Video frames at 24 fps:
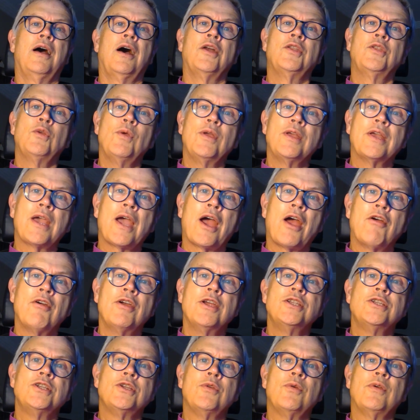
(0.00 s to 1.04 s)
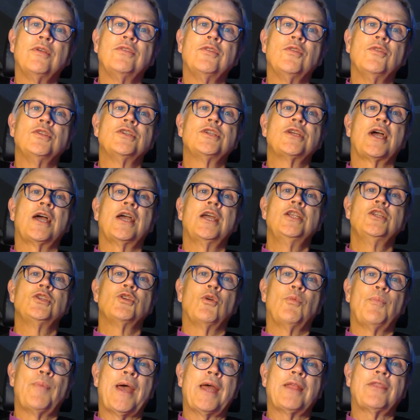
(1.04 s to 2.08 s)
I do encourage you, as you change
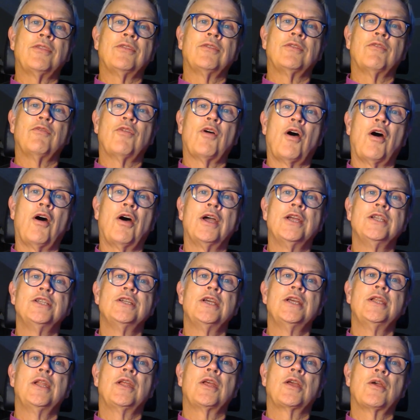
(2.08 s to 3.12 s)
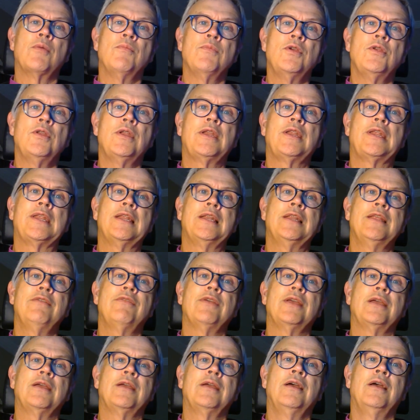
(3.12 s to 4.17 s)
your patterns of hygiene and community
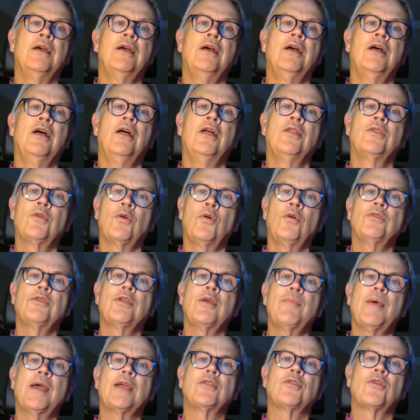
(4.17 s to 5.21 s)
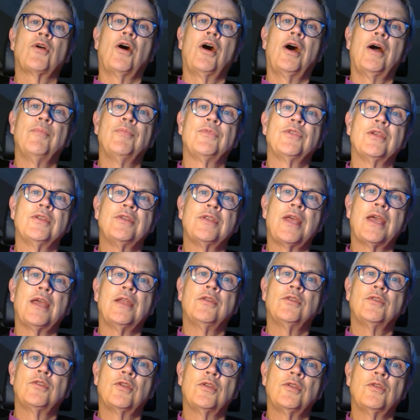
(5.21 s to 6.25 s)
living, to also make time to
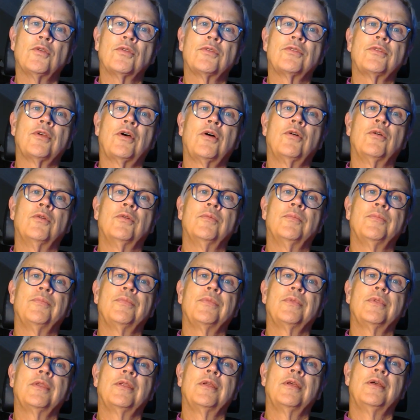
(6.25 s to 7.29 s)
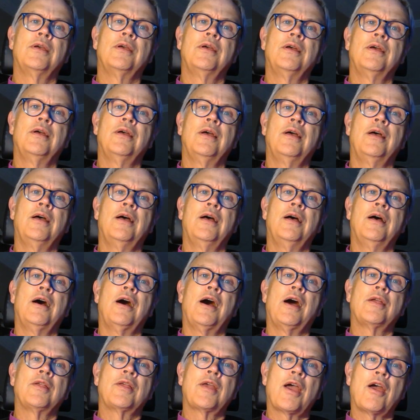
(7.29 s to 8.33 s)
tend to your soul.
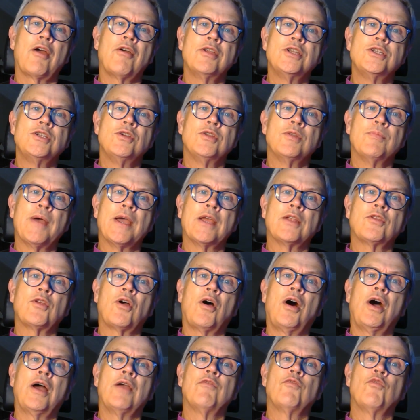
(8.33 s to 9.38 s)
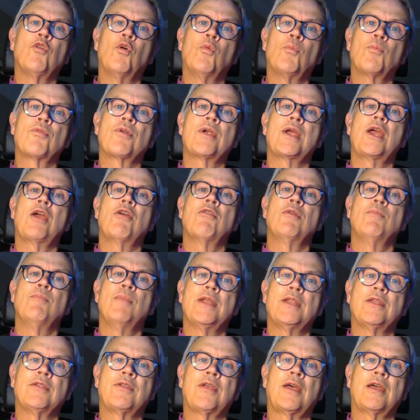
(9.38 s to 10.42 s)
I encourage you to make time for prayer and
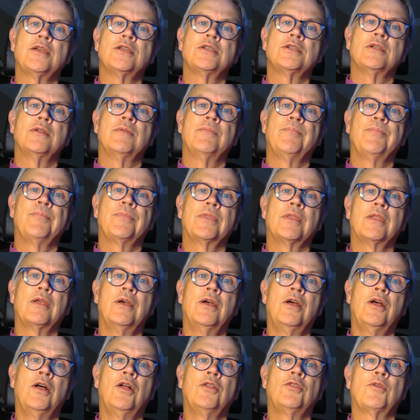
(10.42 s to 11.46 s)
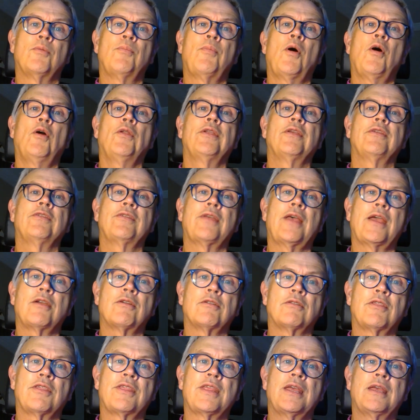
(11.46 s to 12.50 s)
meditation, to ponder
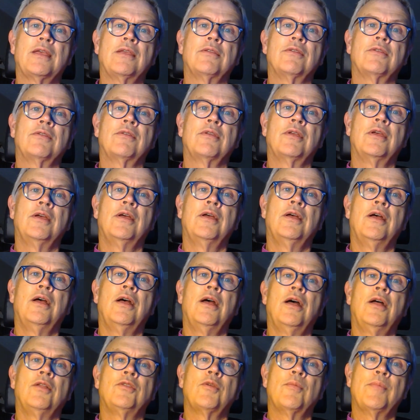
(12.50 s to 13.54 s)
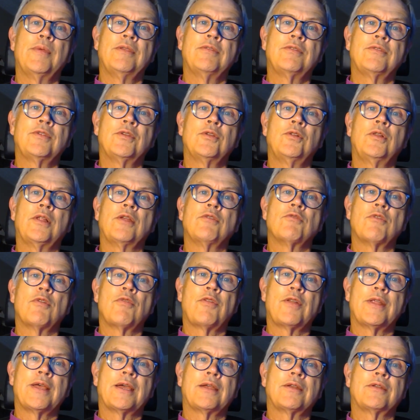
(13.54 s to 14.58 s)
sacred things, to be still and
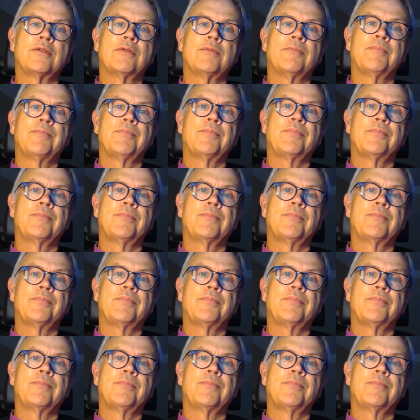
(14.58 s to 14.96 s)
reflect.